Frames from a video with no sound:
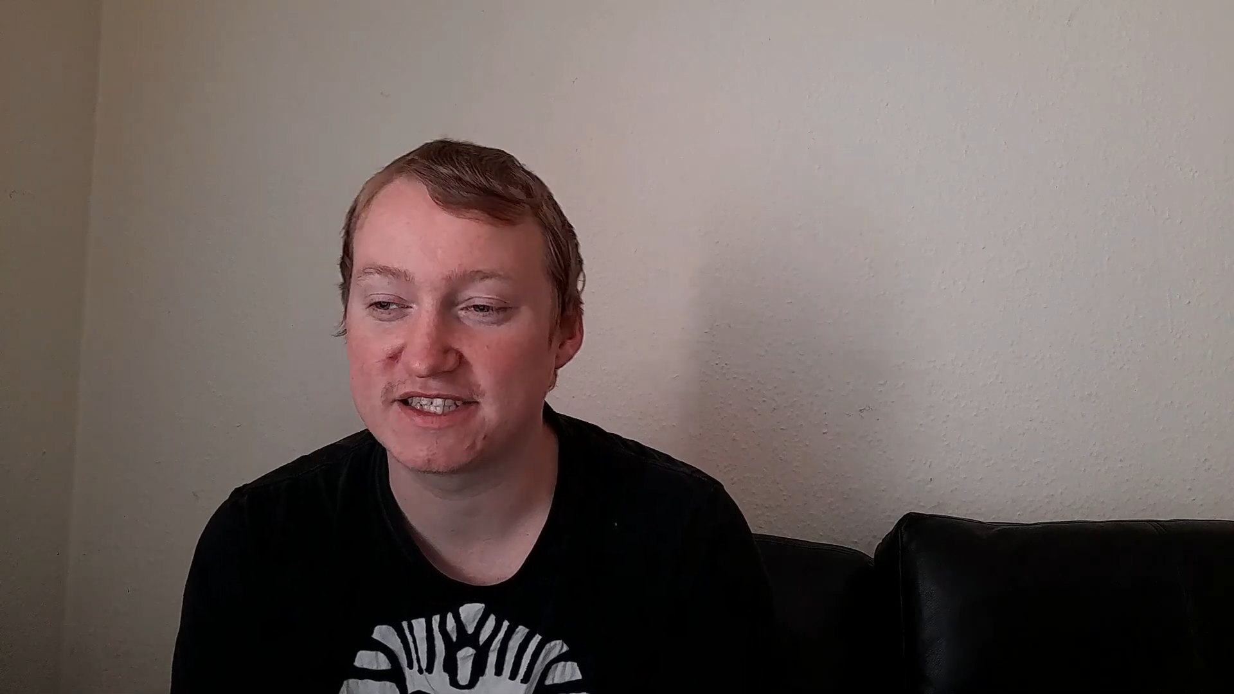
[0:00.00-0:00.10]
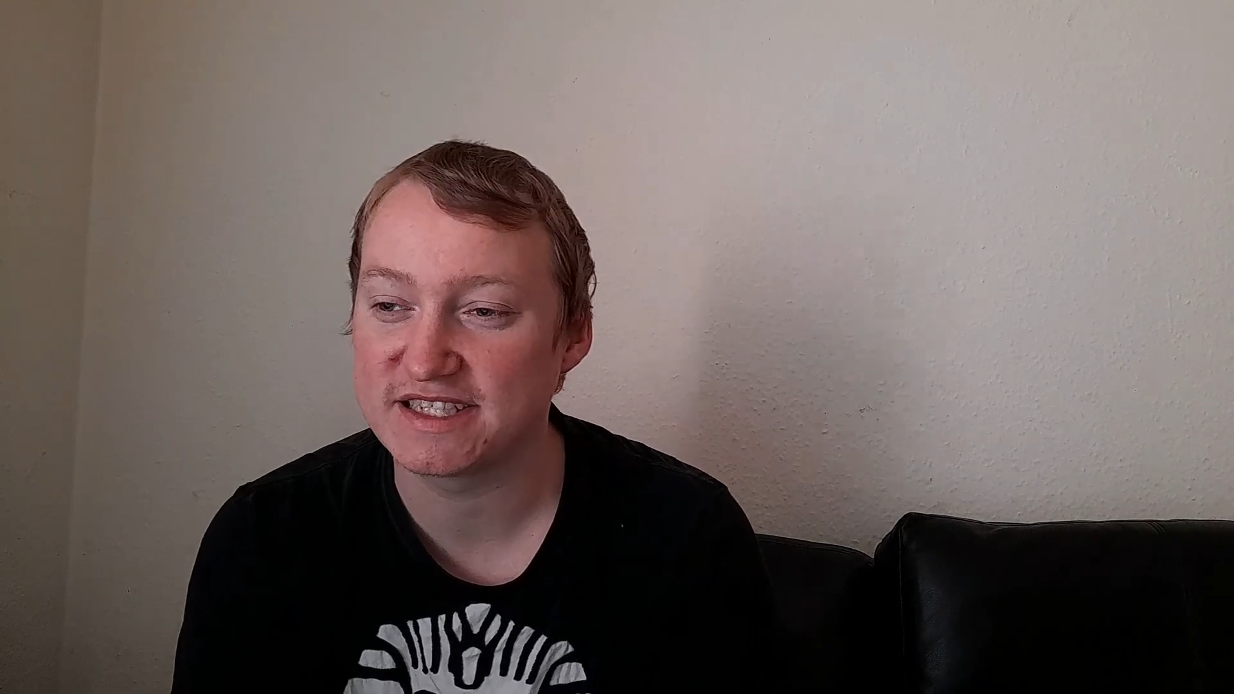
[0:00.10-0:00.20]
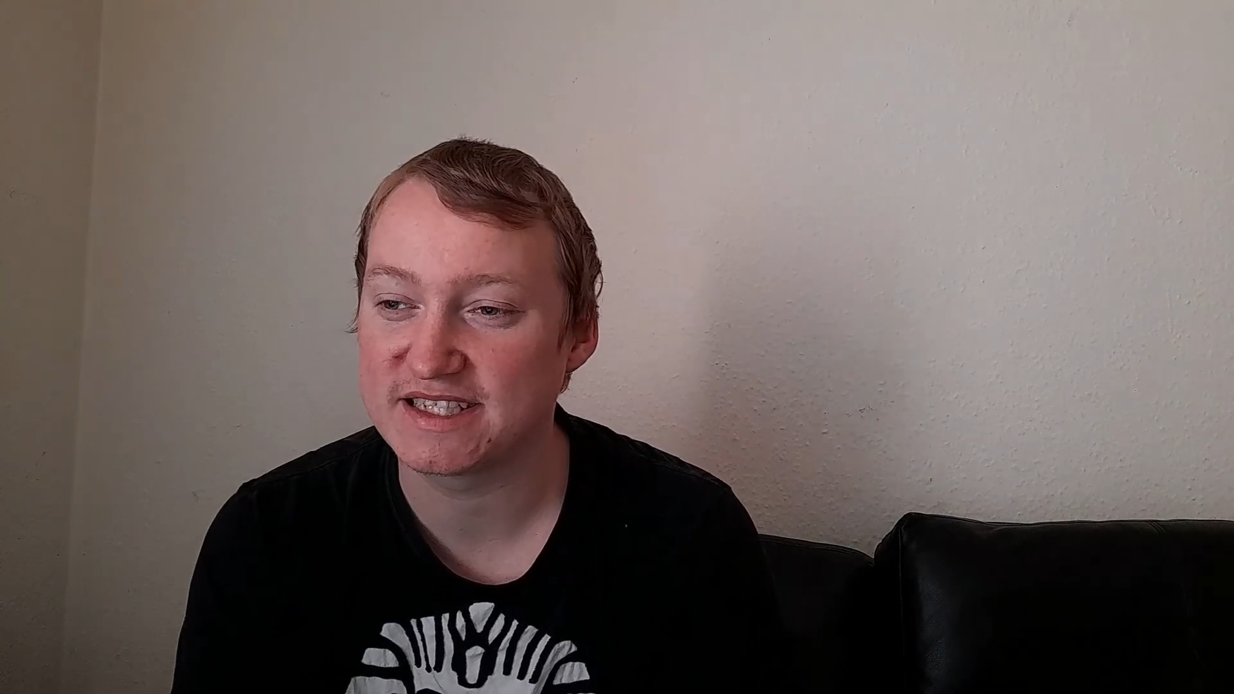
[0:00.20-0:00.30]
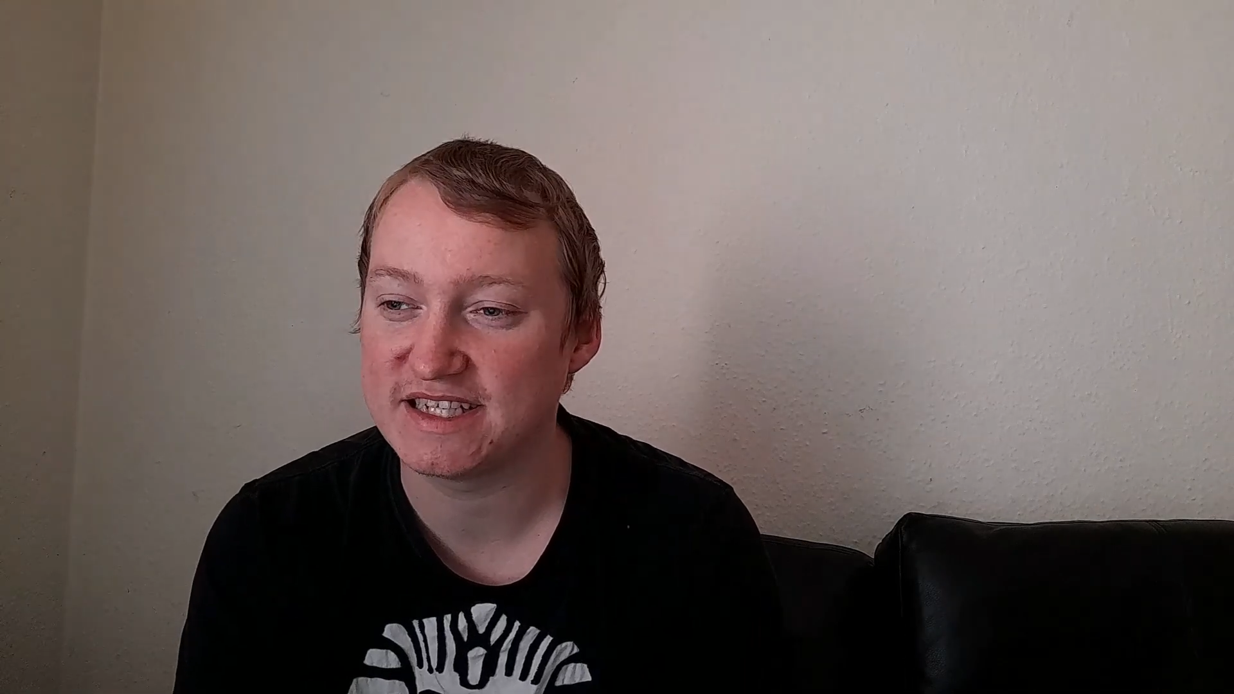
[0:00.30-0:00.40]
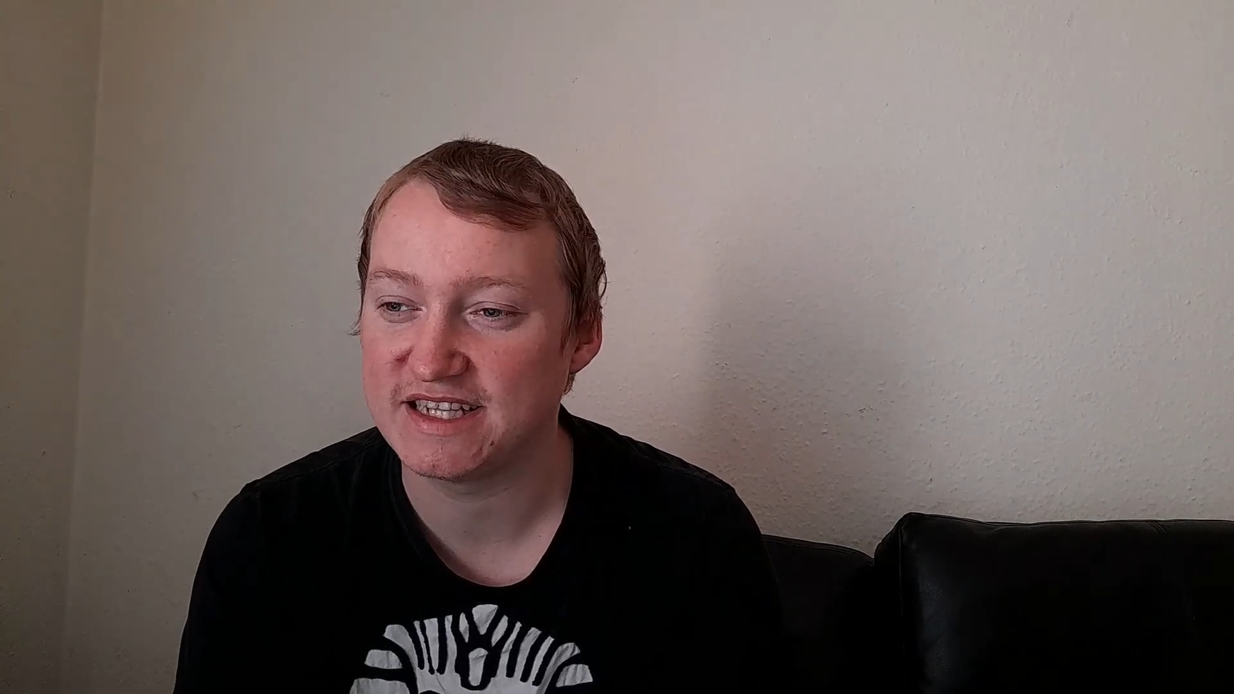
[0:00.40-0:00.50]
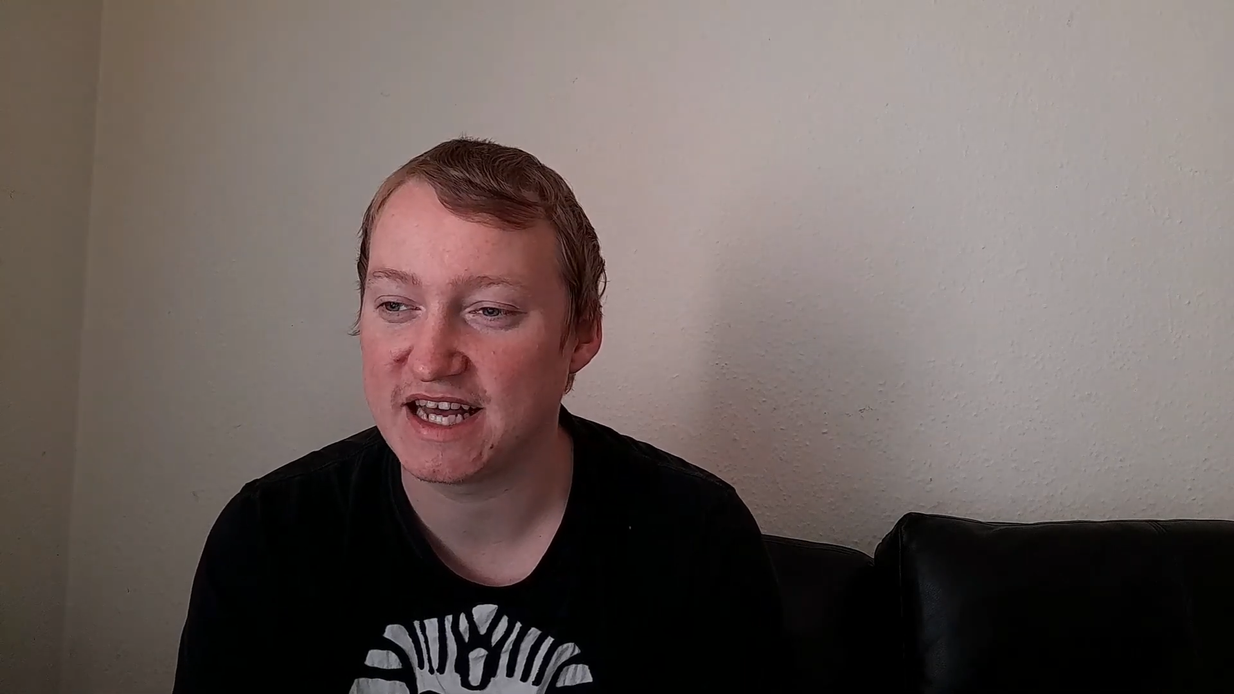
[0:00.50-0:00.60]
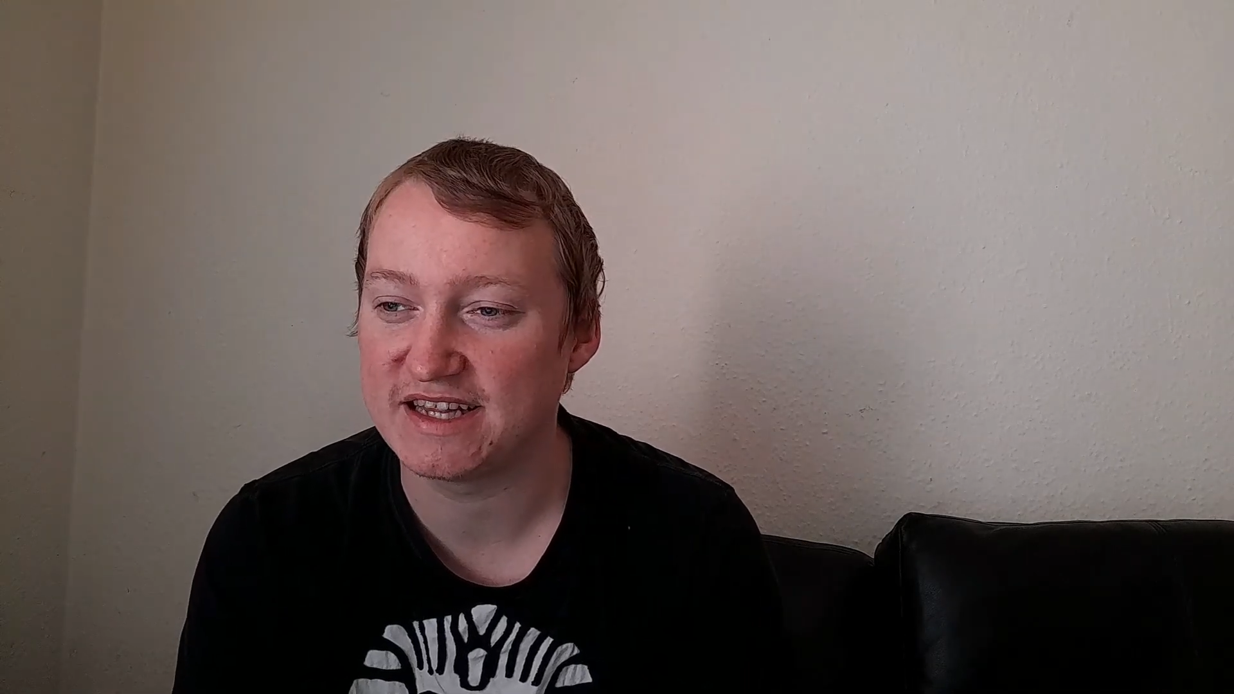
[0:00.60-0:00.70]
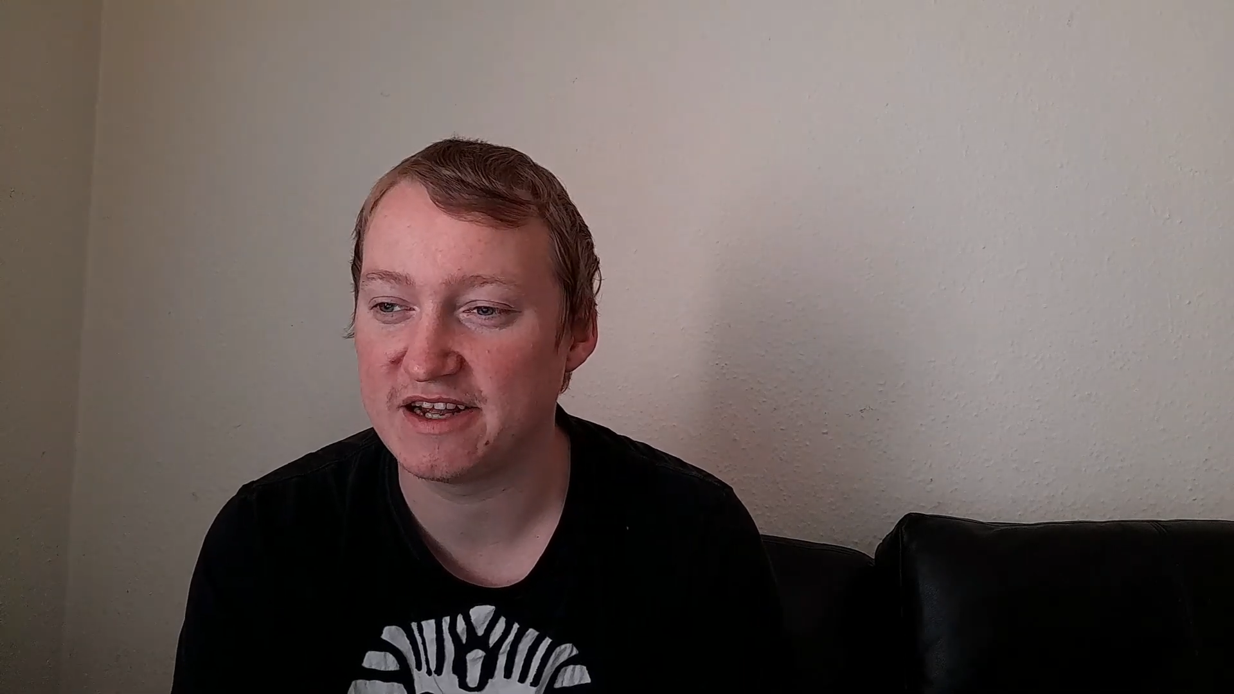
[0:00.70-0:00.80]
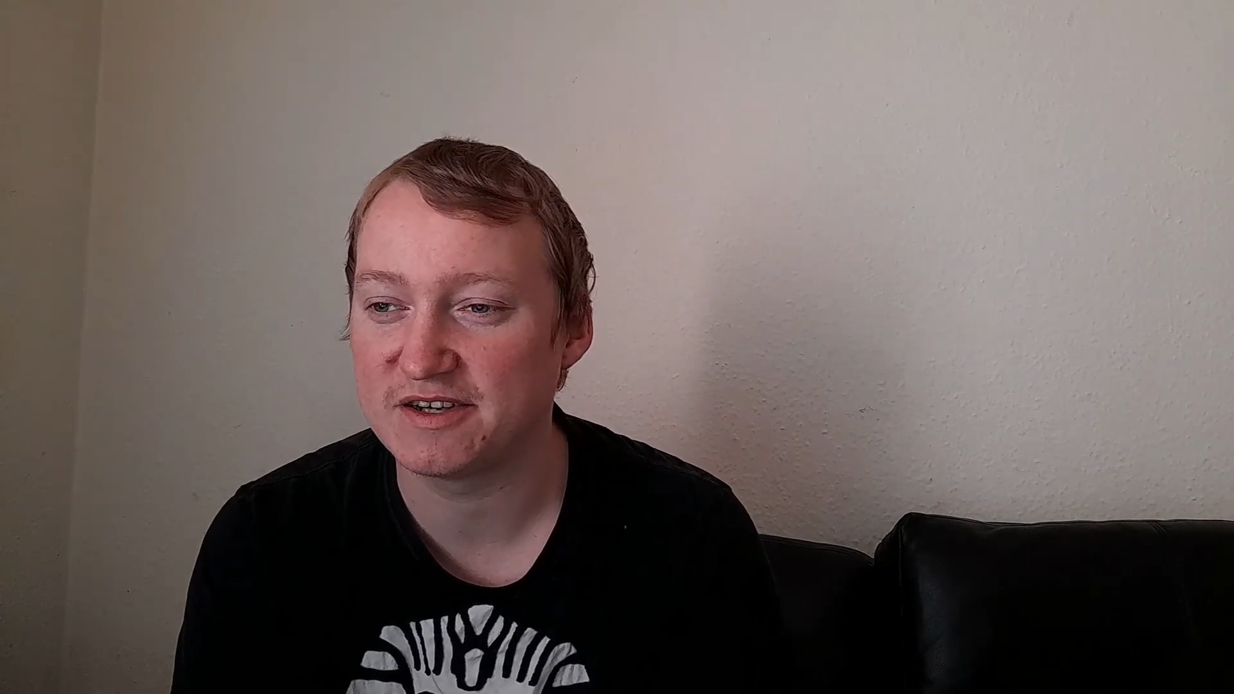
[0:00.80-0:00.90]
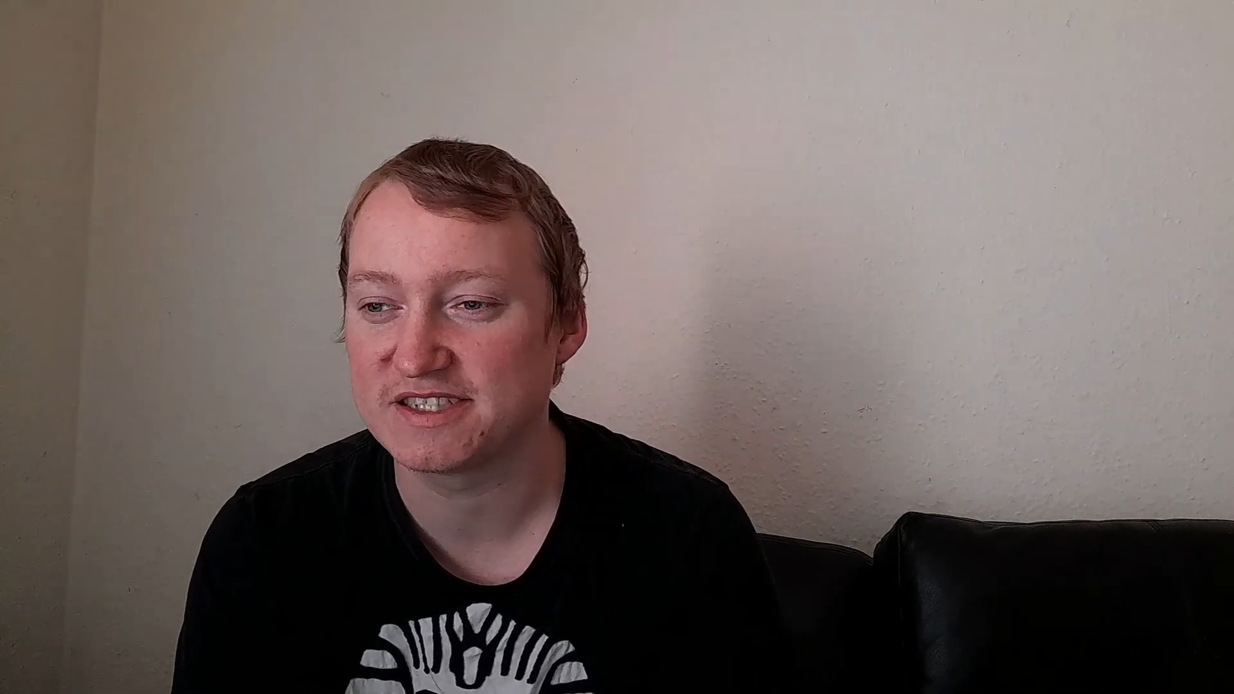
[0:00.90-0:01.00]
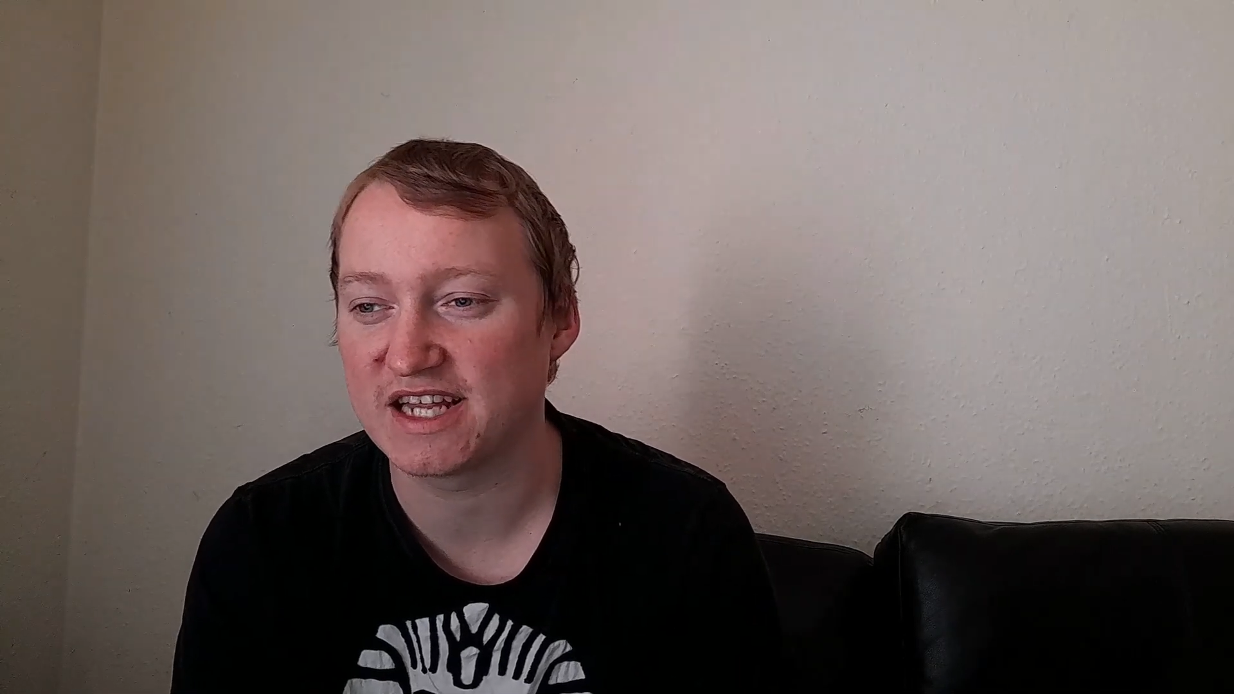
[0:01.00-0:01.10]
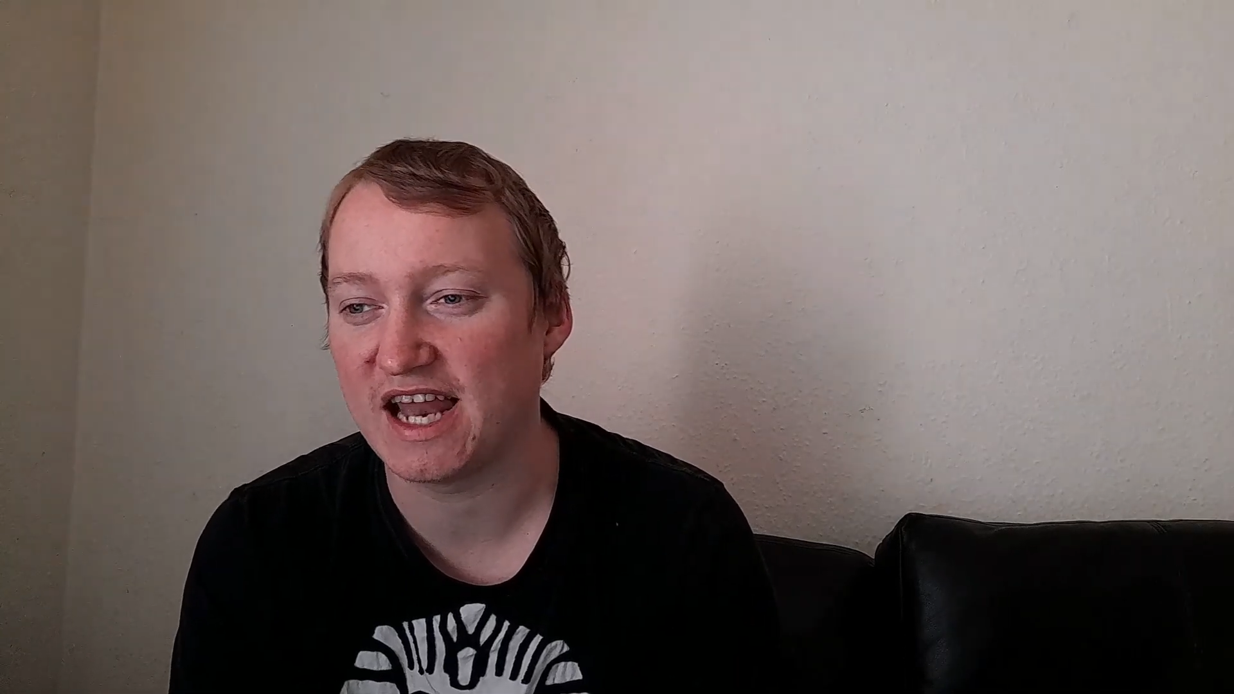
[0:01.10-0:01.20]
to see that there's a